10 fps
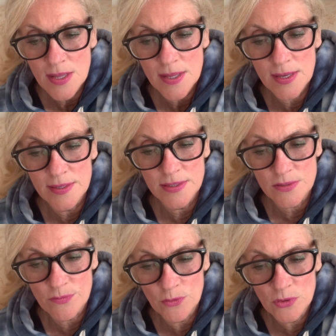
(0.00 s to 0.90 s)
and
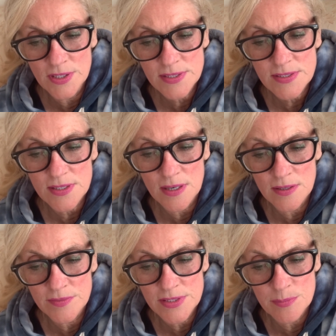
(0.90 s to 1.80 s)
its fullness
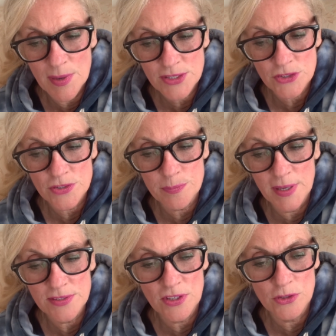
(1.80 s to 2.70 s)
of its measure
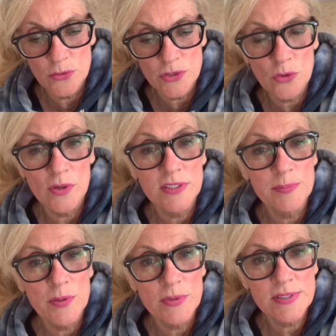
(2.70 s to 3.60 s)
depends on who is going to
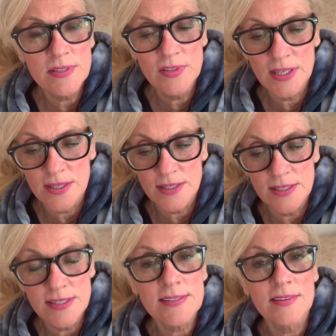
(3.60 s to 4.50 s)
be receiving it? And
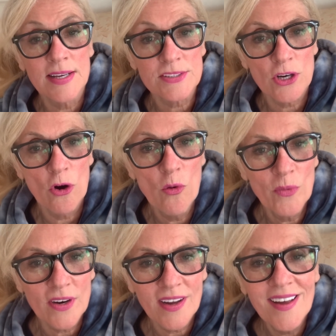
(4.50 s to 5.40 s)
he said, that's our
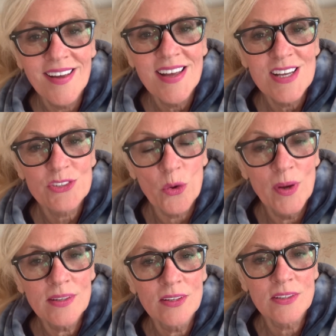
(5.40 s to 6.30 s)
homework. So I
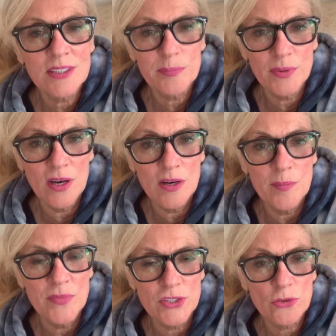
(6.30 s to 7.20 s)
went and looked up
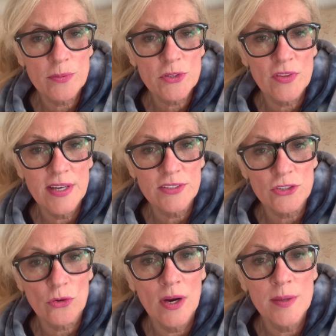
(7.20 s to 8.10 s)
the scripture that
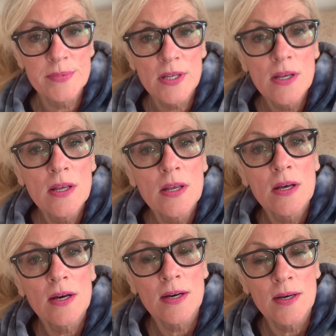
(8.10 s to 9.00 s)
describes,
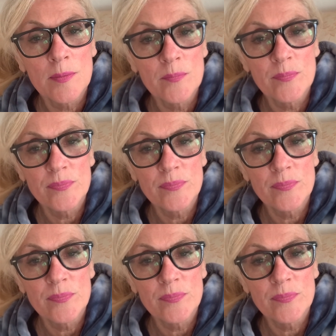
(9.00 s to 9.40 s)
any